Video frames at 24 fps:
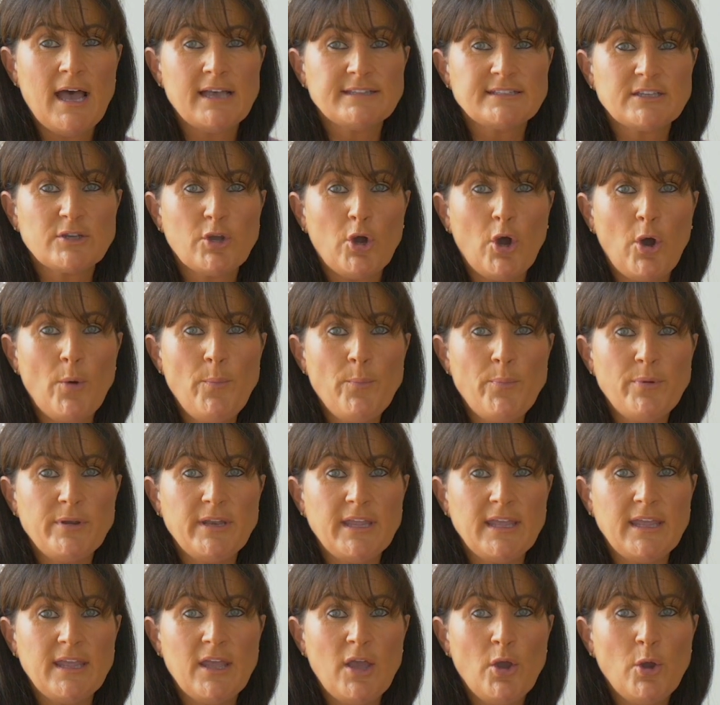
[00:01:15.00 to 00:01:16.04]
as a
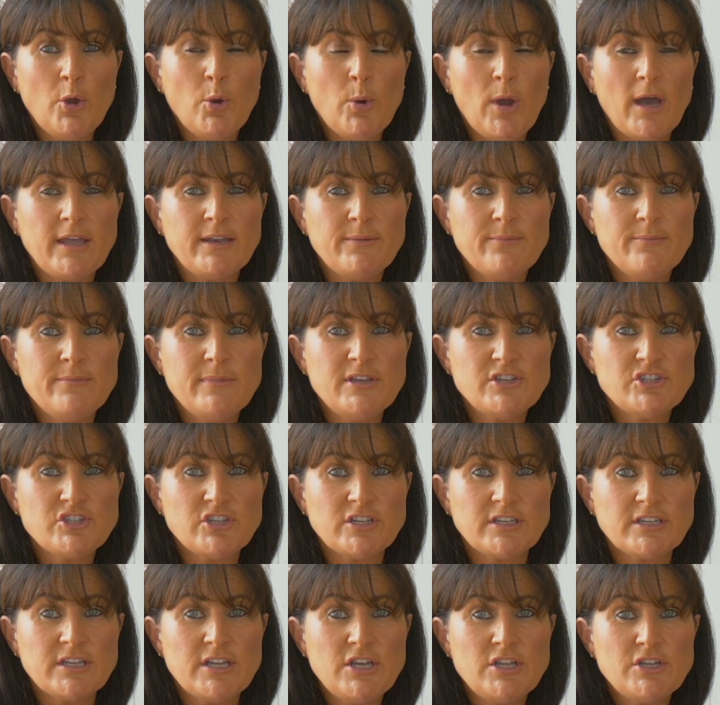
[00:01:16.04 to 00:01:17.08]
company who had a
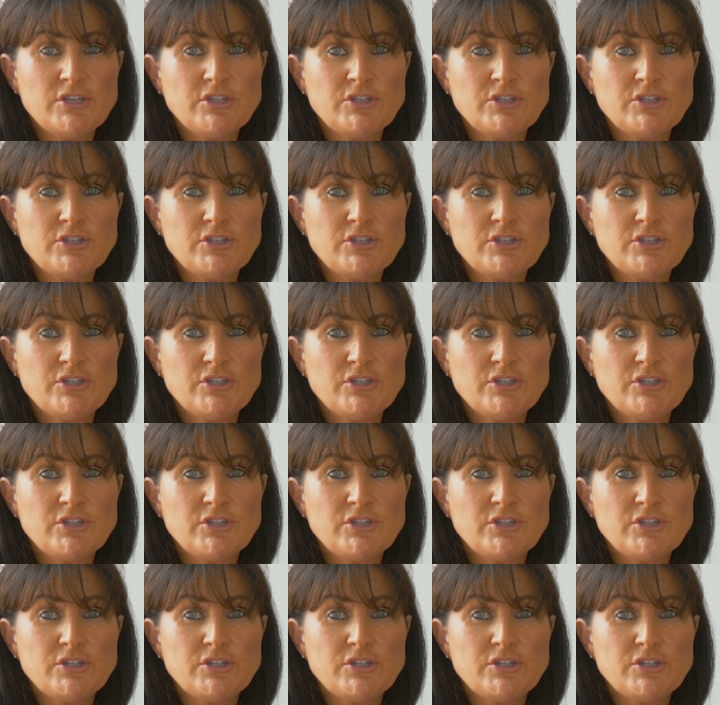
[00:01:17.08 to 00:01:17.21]
mission